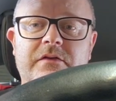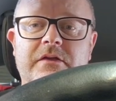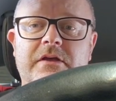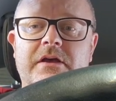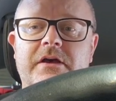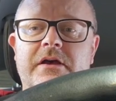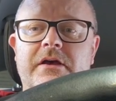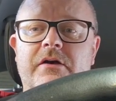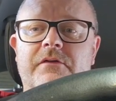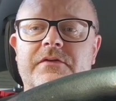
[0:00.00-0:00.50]

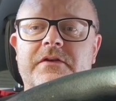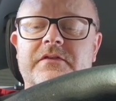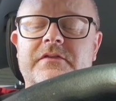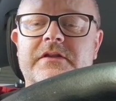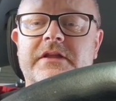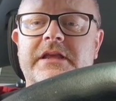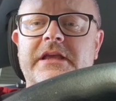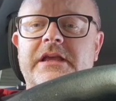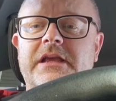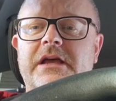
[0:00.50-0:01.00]

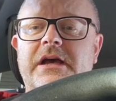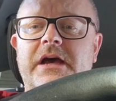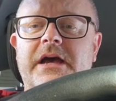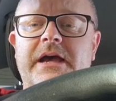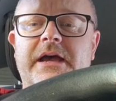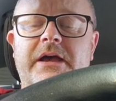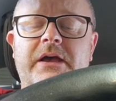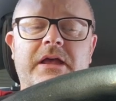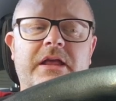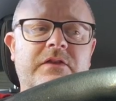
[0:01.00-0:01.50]
obviously
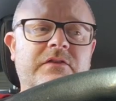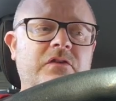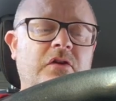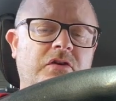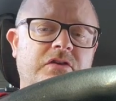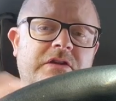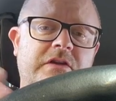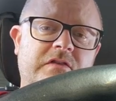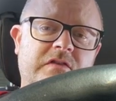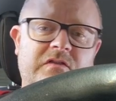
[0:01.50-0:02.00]
it's
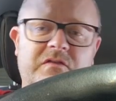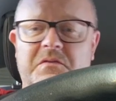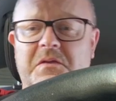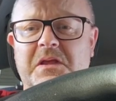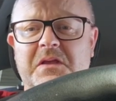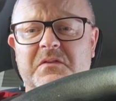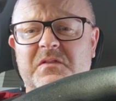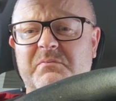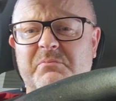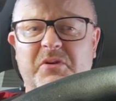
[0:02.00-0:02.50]
not just
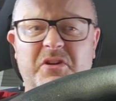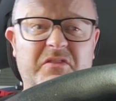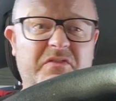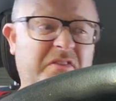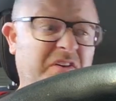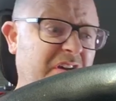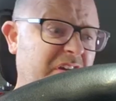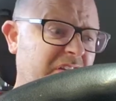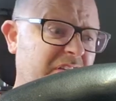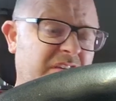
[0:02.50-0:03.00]

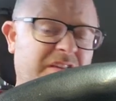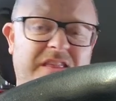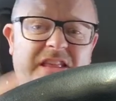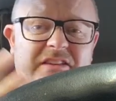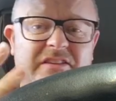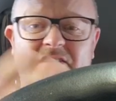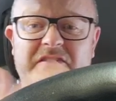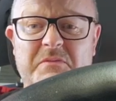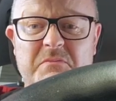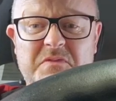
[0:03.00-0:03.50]
Spotify. That
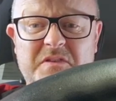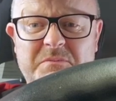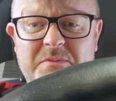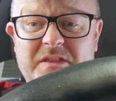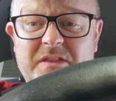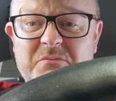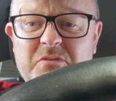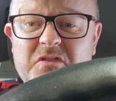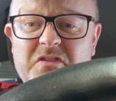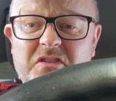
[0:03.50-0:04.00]
just seems to be
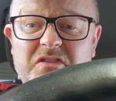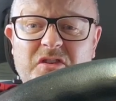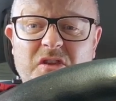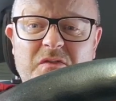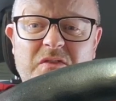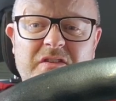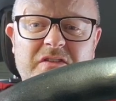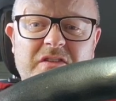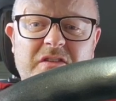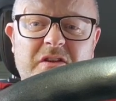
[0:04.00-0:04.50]
the music
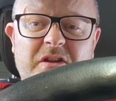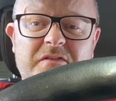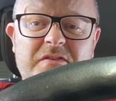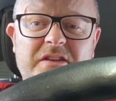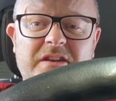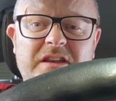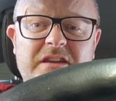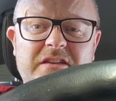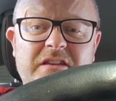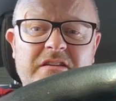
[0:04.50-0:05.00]
service that I've
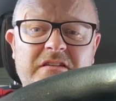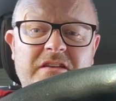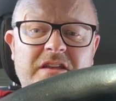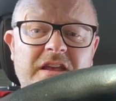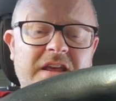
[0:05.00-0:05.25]
connected.